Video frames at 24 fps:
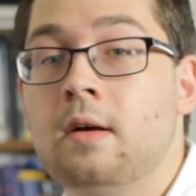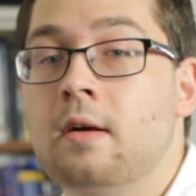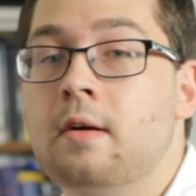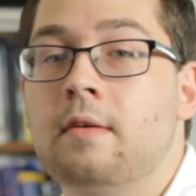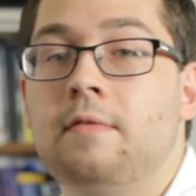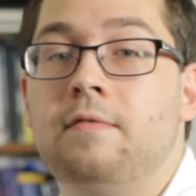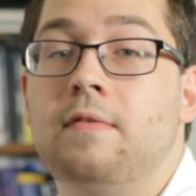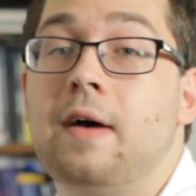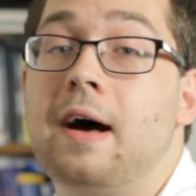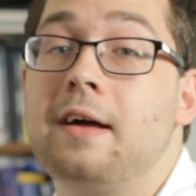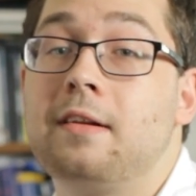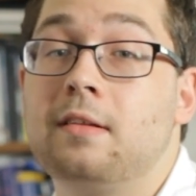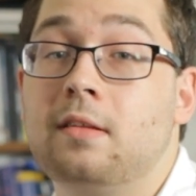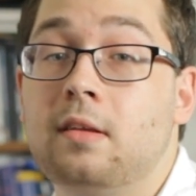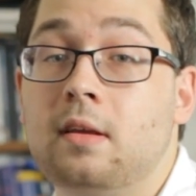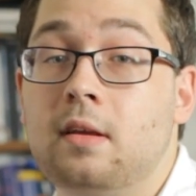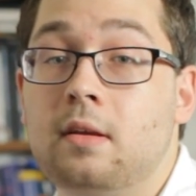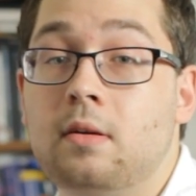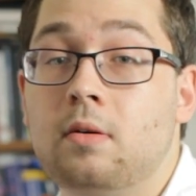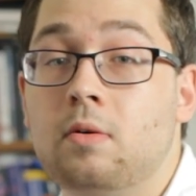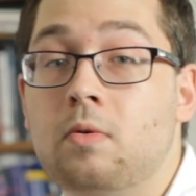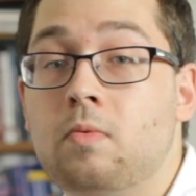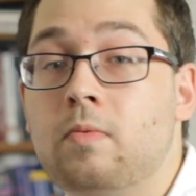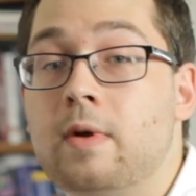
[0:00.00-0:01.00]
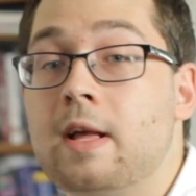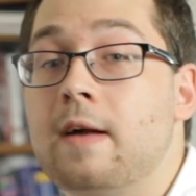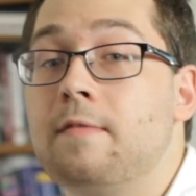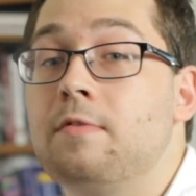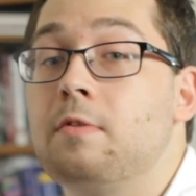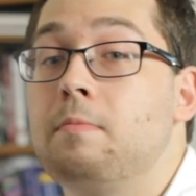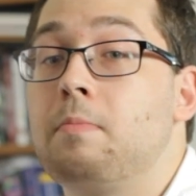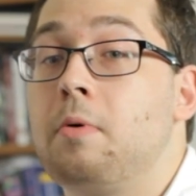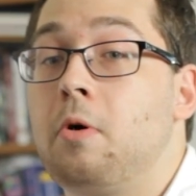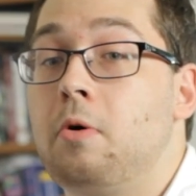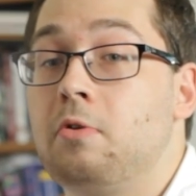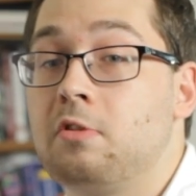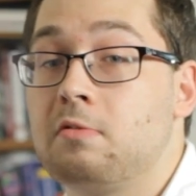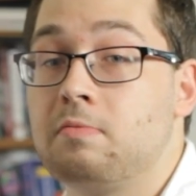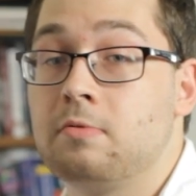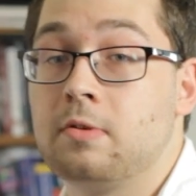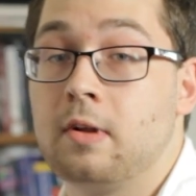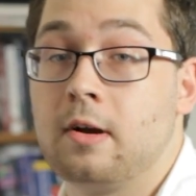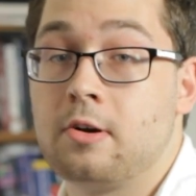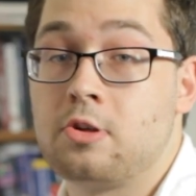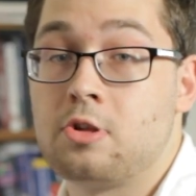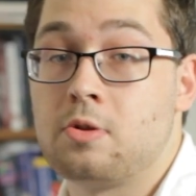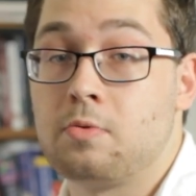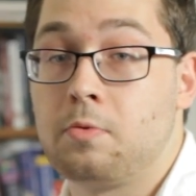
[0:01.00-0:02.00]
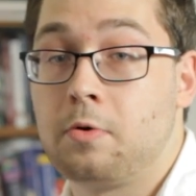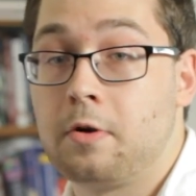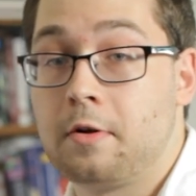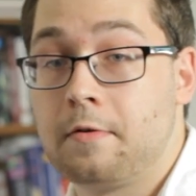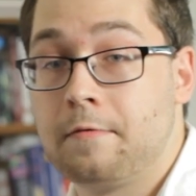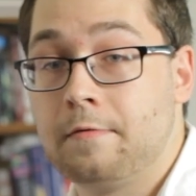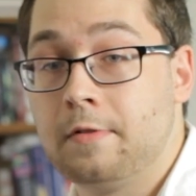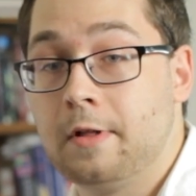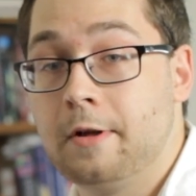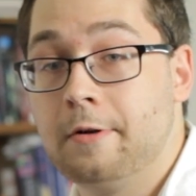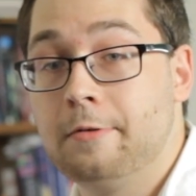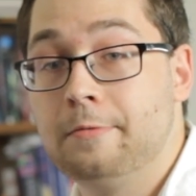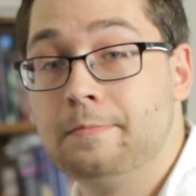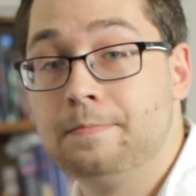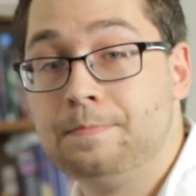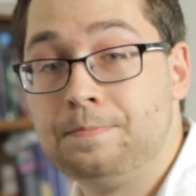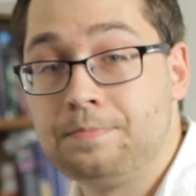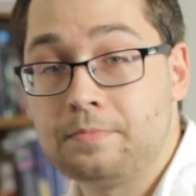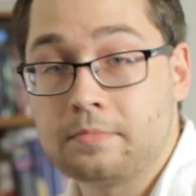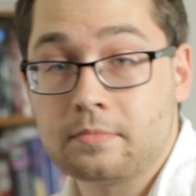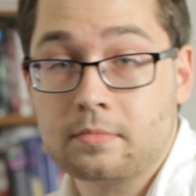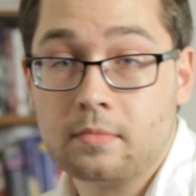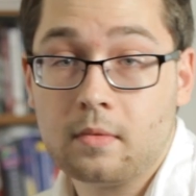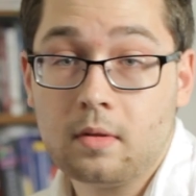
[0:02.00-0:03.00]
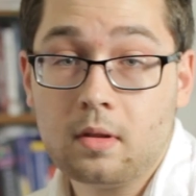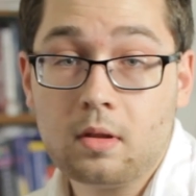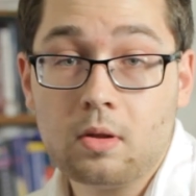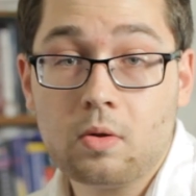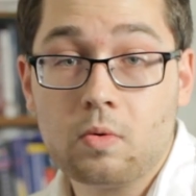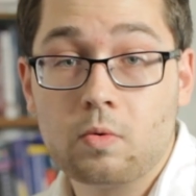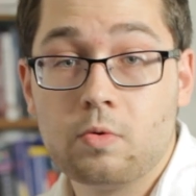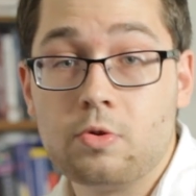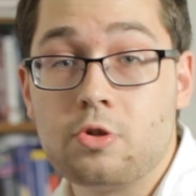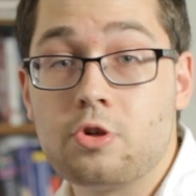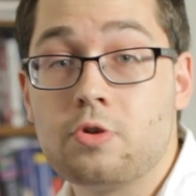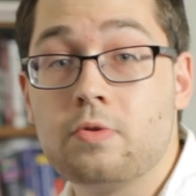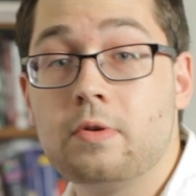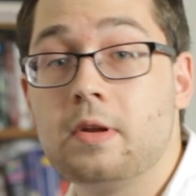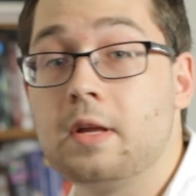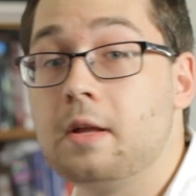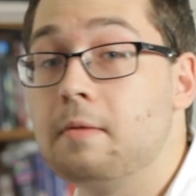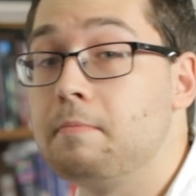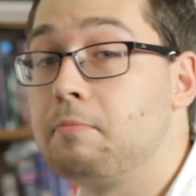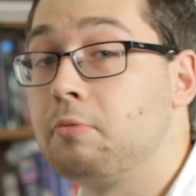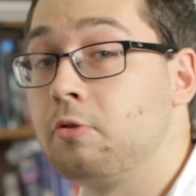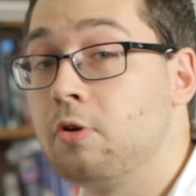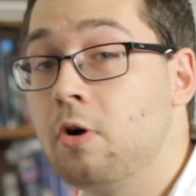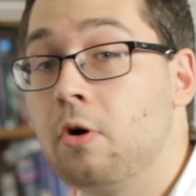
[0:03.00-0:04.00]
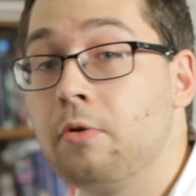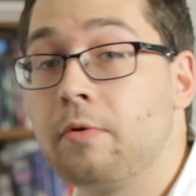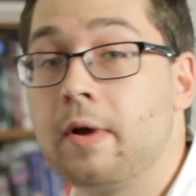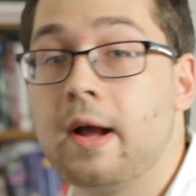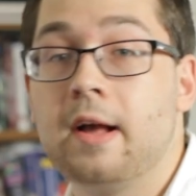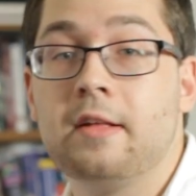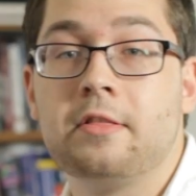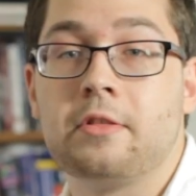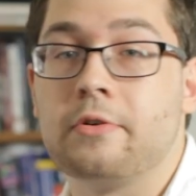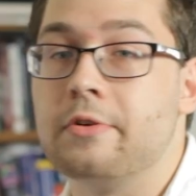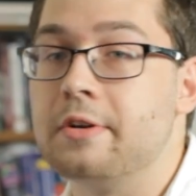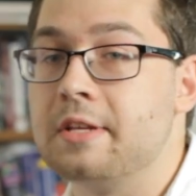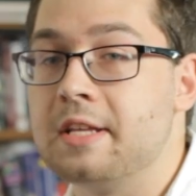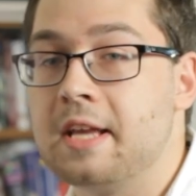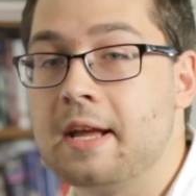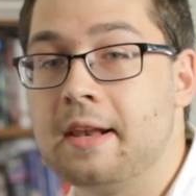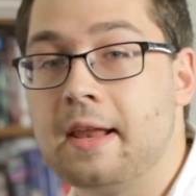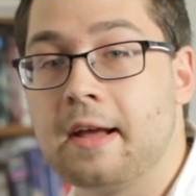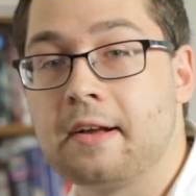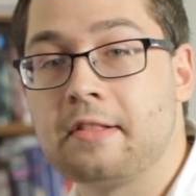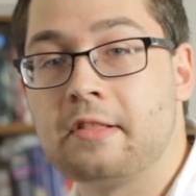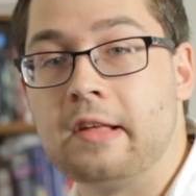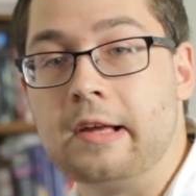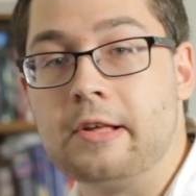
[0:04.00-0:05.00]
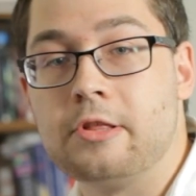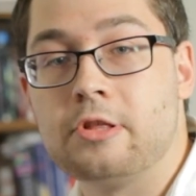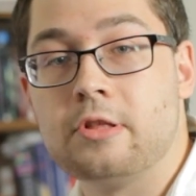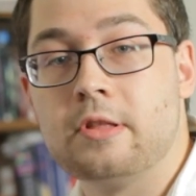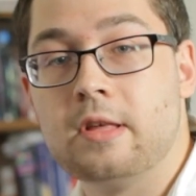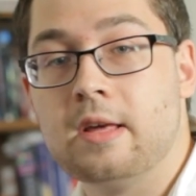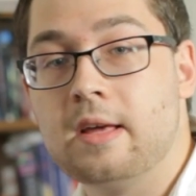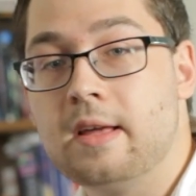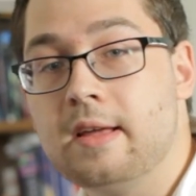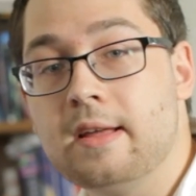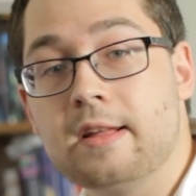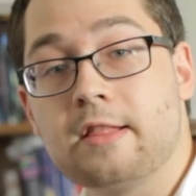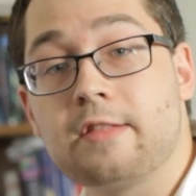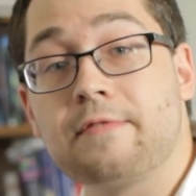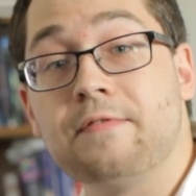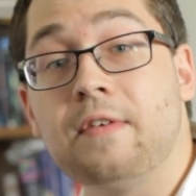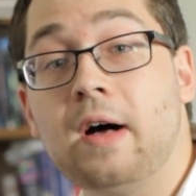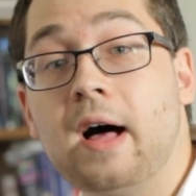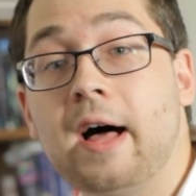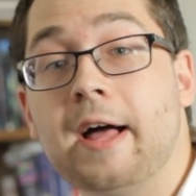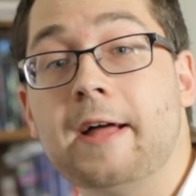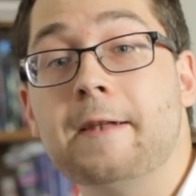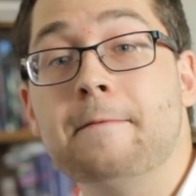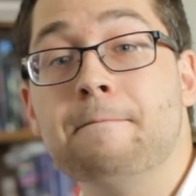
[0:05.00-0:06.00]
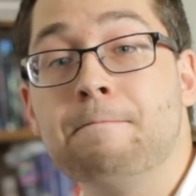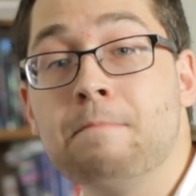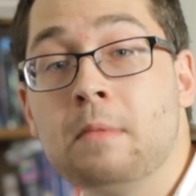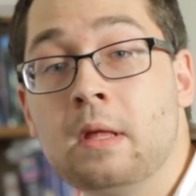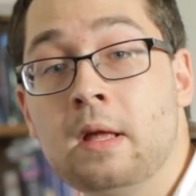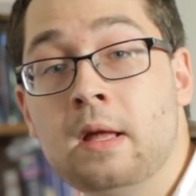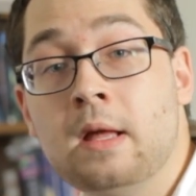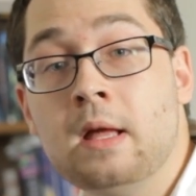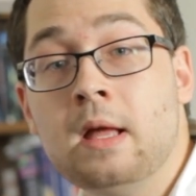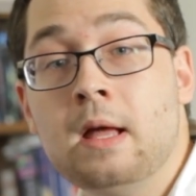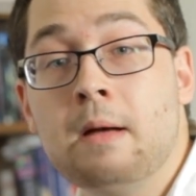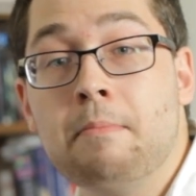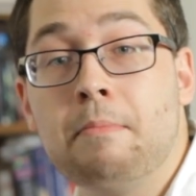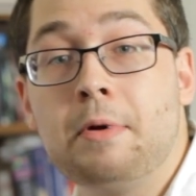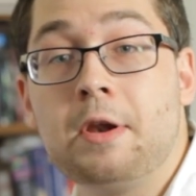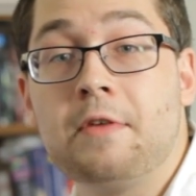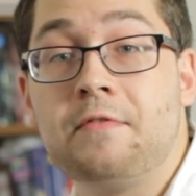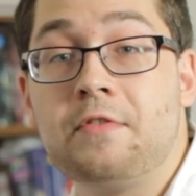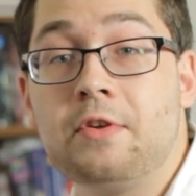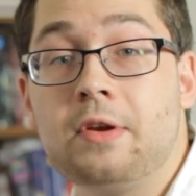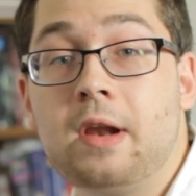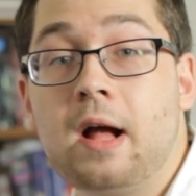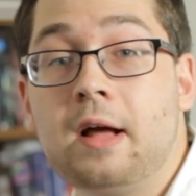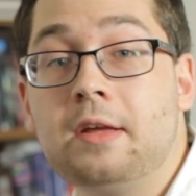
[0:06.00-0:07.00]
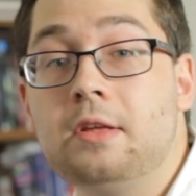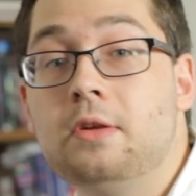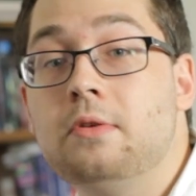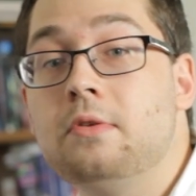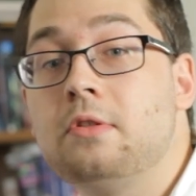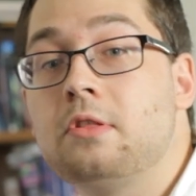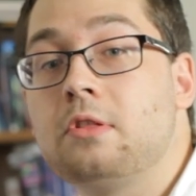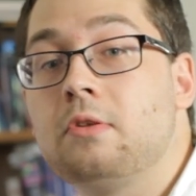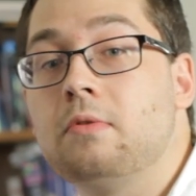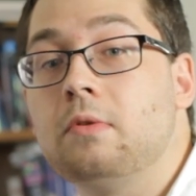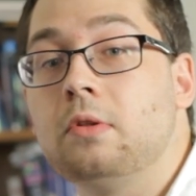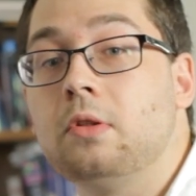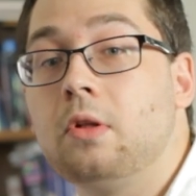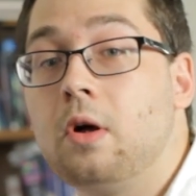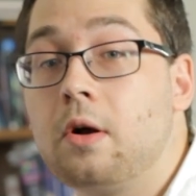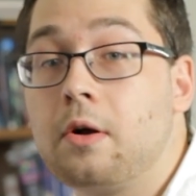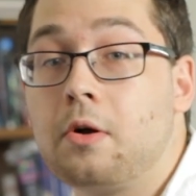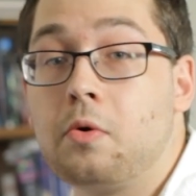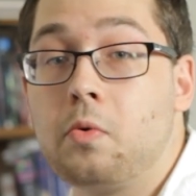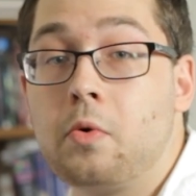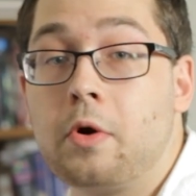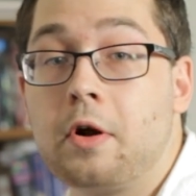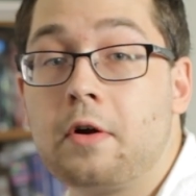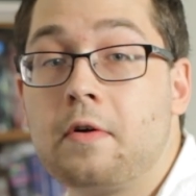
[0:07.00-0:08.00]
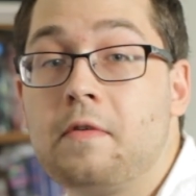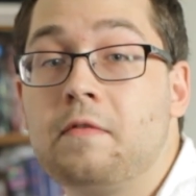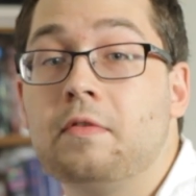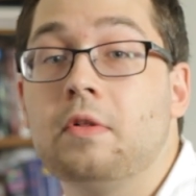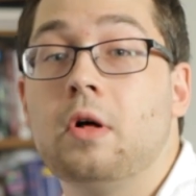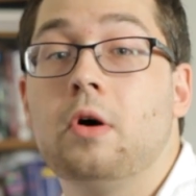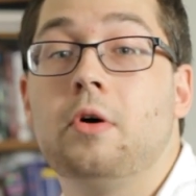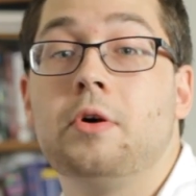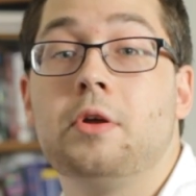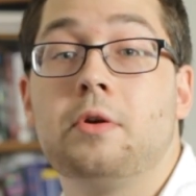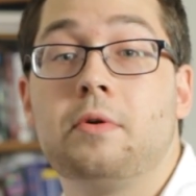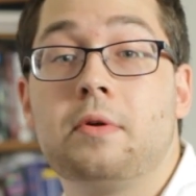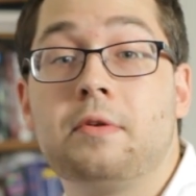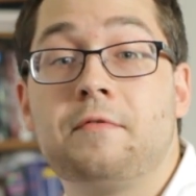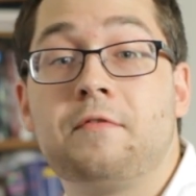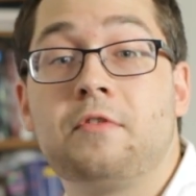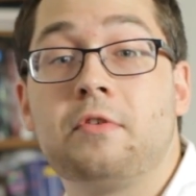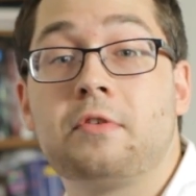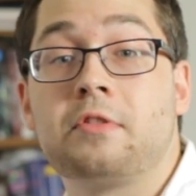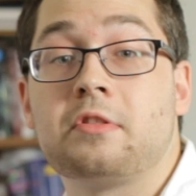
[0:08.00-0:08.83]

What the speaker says: Finally, we have the post-production workflow. When shooting in ProRes or Dnxhd, it's fine. But if you're not used to a longer workflow, you're in for a